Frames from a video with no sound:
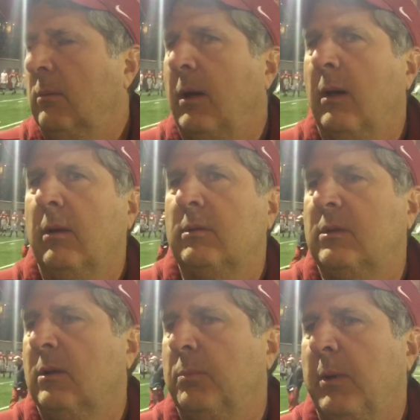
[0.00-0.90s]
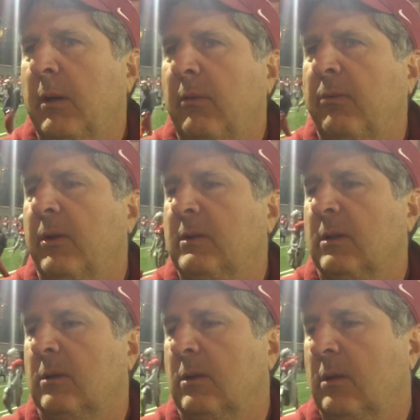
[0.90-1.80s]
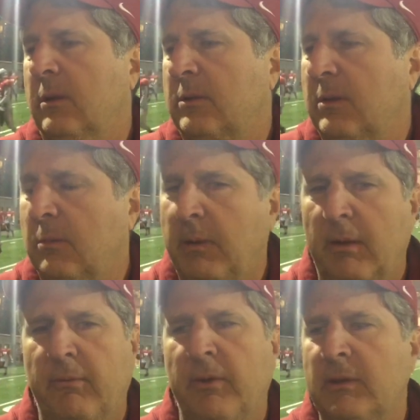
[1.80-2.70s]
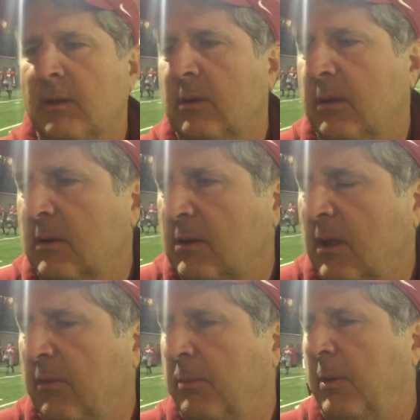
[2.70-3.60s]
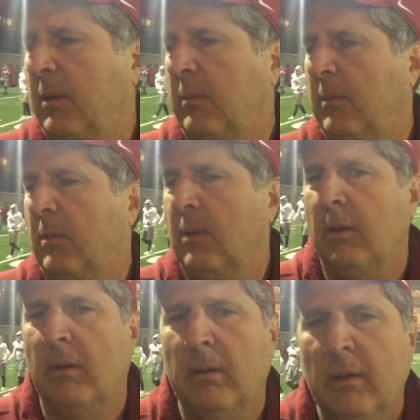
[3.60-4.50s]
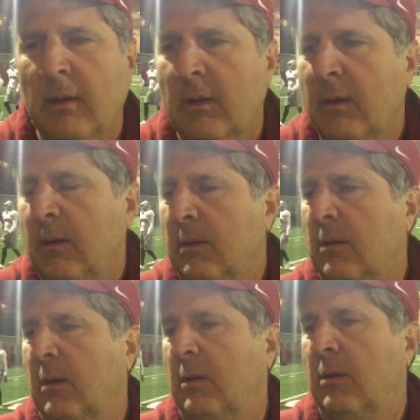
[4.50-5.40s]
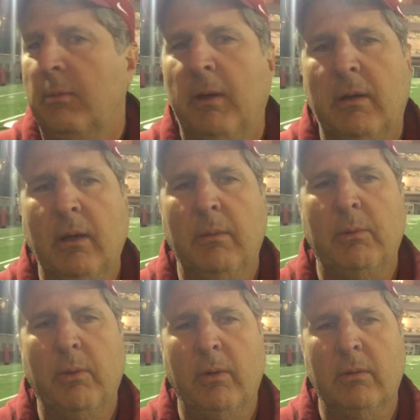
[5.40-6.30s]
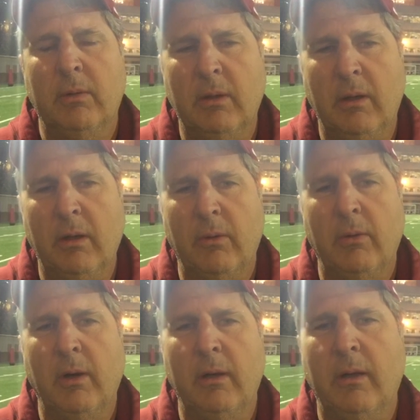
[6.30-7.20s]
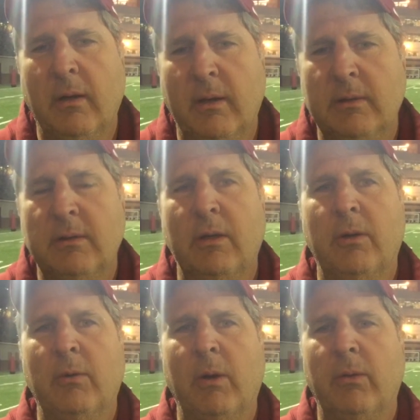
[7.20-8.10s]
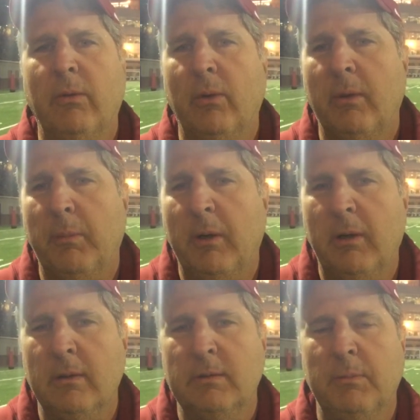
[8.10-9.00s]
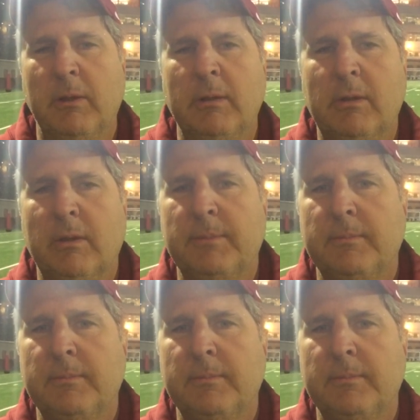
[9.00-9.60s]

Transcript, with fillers: Well, they're still big and physical. They're still big and physical. They just haven't played. Uh, uh, too many teams where you know their identity centered around throwing the ball as much.